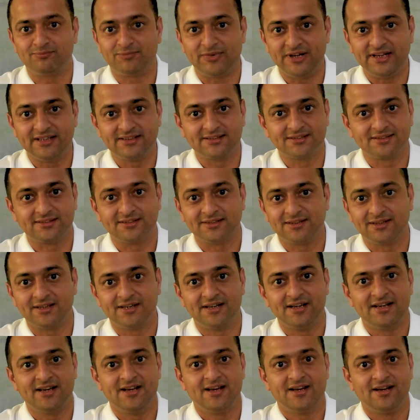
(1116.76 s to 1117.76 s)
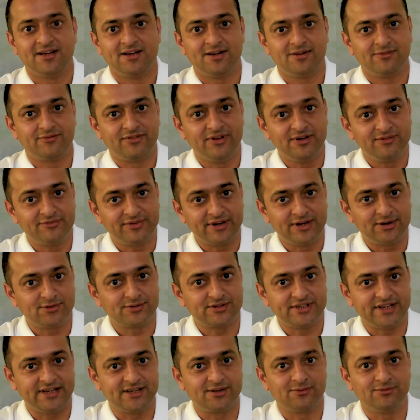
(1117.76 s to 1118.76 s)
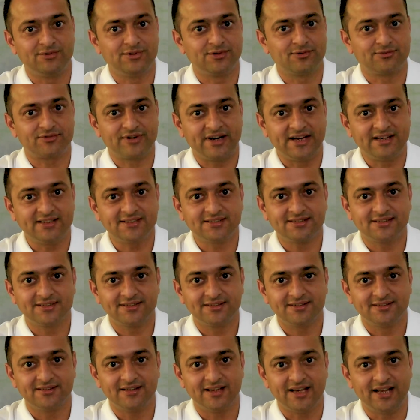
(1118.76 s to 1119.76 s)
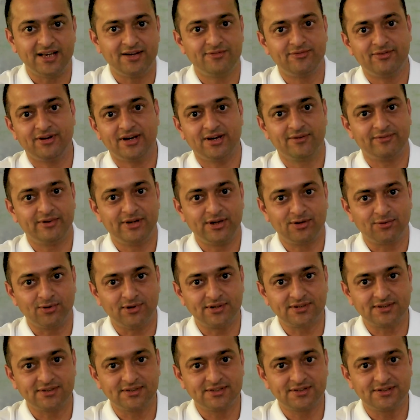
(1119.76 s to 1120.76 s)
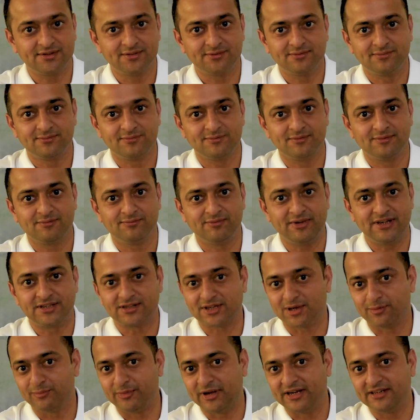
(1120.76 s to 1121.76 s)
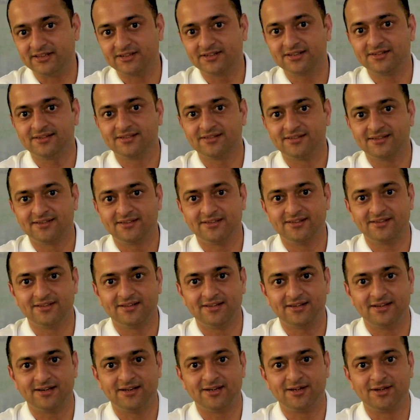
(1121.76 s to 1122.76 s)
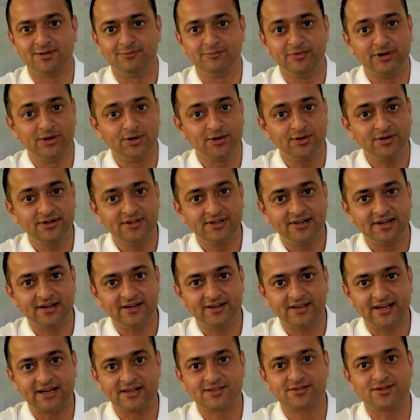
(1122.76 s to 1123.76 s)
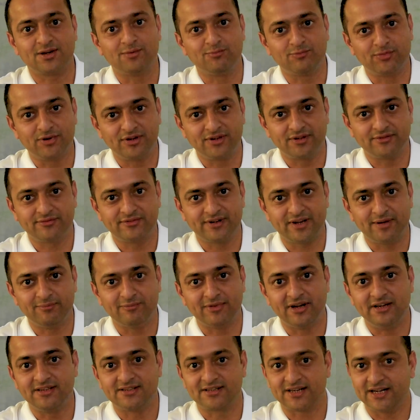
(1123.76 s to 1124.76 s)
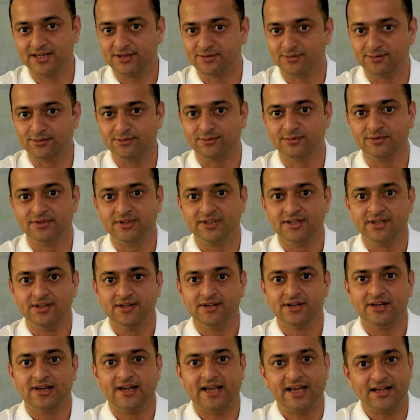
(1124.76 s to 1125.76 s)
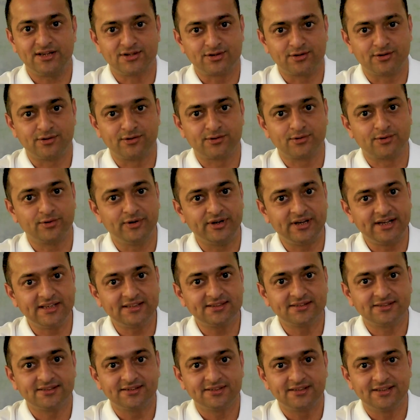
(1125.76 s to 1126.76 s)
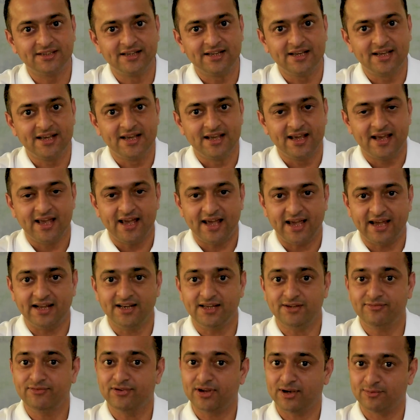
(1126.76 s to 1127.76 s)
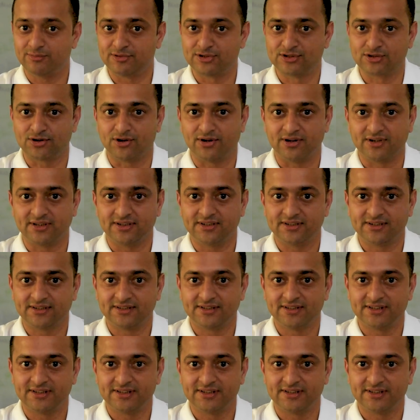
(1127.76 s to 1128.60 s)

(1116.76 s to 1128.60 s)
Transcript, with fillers: please feel free to share with your friends. And if you have any questions, please comment uh, below. At some point of time, I'll try to answer your queries. And if you have a dog,